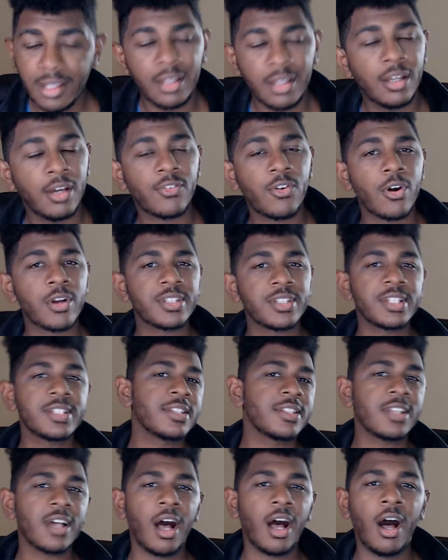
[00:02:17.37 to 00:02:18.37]
Of course, this
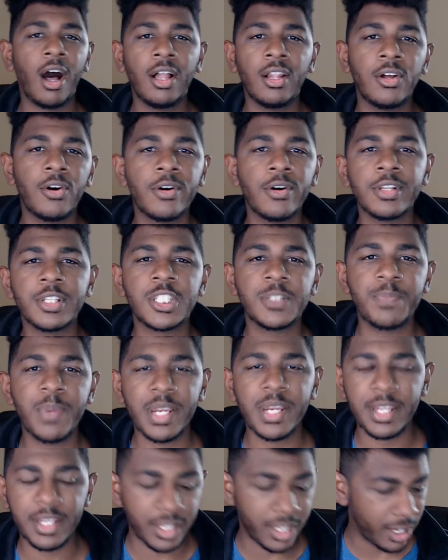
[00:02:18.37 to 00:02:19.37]
is all on
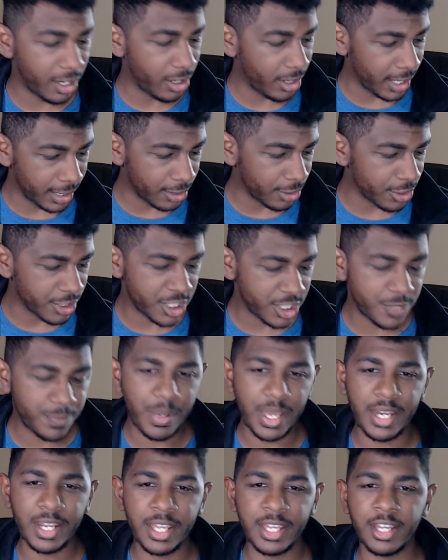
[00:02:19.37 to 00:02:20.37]
spinning gear. A little
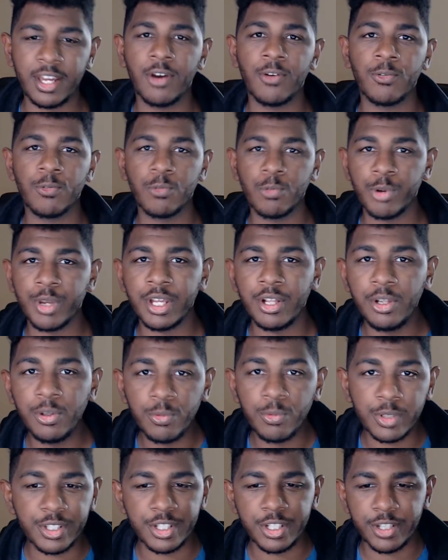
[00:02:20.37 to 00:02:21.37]
spinning reel
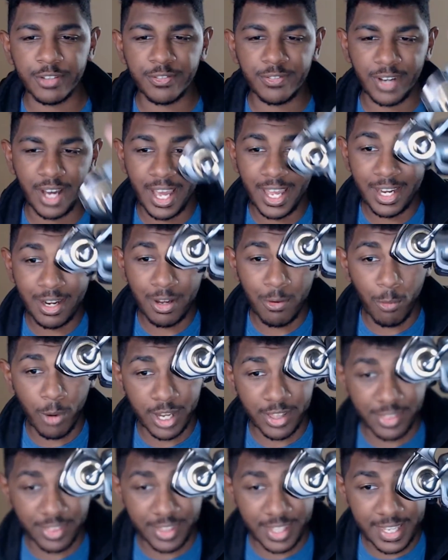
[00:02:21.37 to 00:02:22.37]
will do you fine. One
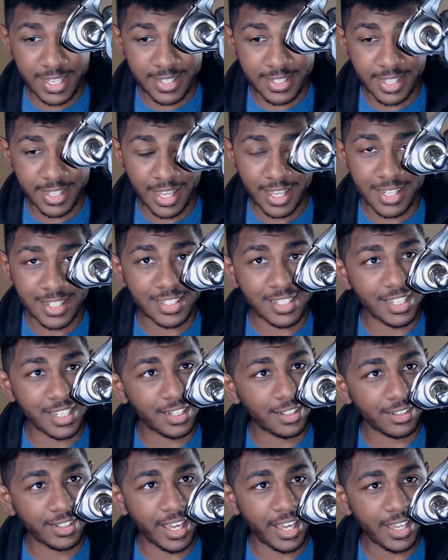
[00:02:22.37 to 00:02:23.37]
of these
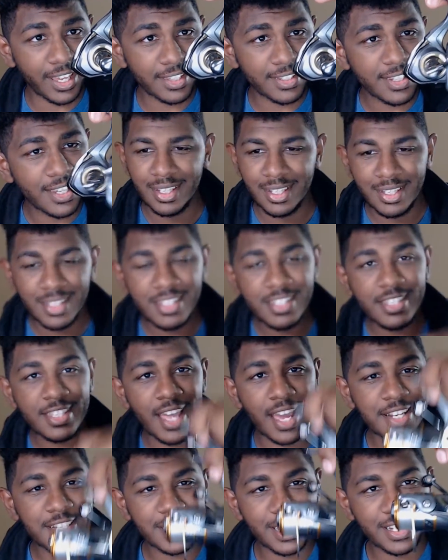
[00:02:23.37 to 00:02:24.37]
diddle dangs. This is
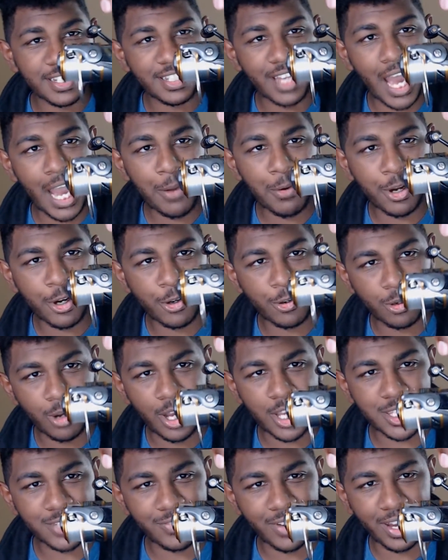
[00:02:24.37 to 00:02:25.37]
actually a Daiwa
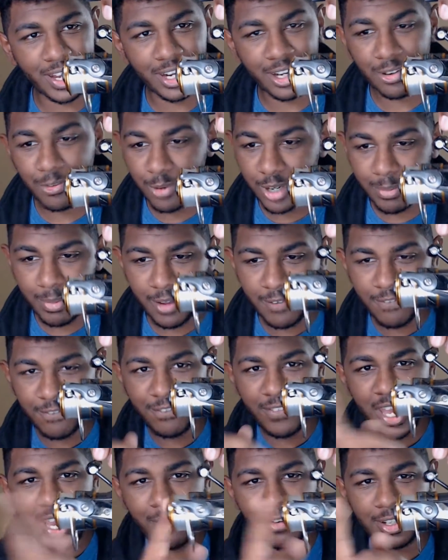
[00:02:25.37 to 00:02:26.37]
Crossfire. One of my
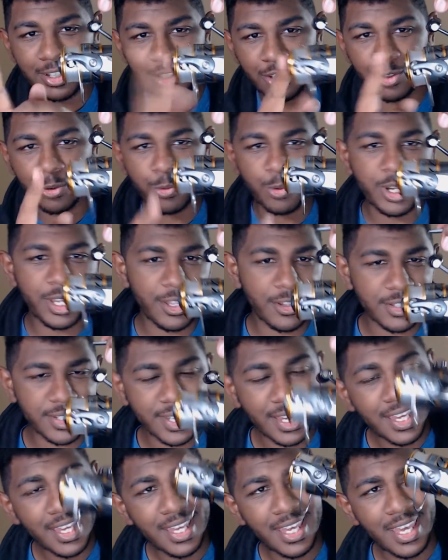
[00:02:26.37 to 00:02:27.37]
favorite little reels
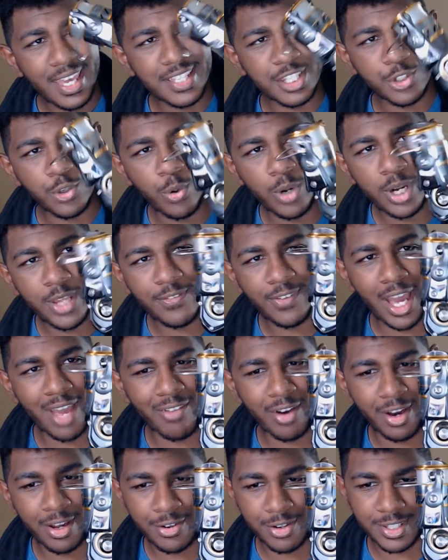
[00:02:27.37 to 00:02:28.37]
is a
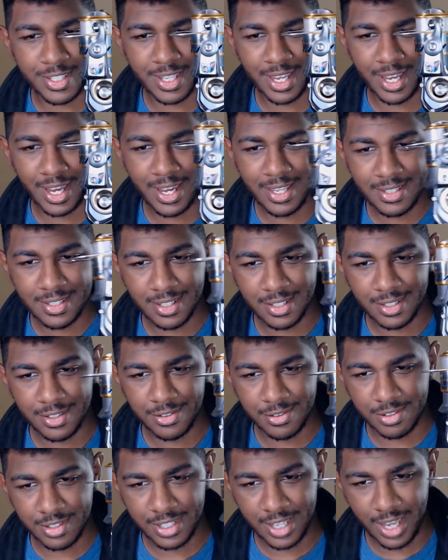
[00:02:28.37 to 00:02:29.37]
2500 size. As
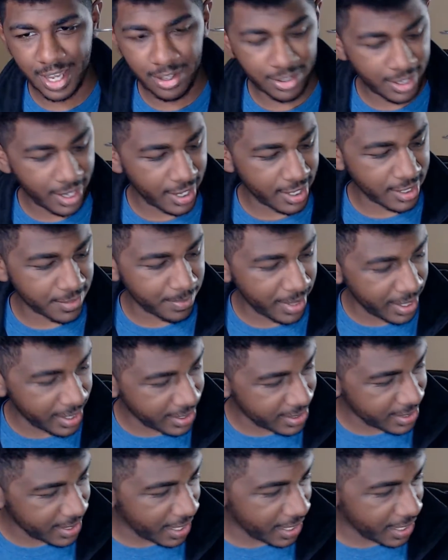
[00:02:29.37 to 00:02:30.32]
you can tell, not as big as a